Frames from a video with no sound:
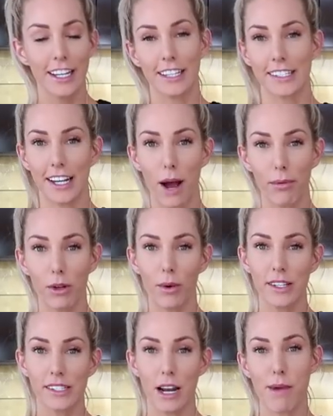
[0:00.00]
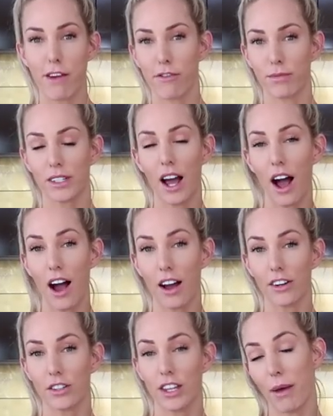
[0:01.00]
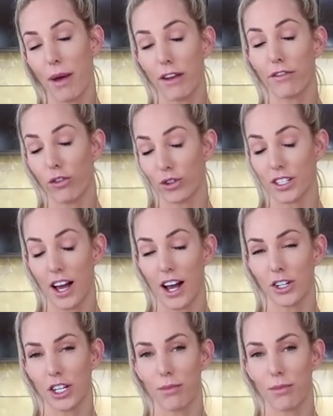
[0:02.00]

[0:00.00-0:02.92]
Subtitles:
There's a couple of ones that I make from Taj, that I make for Taj.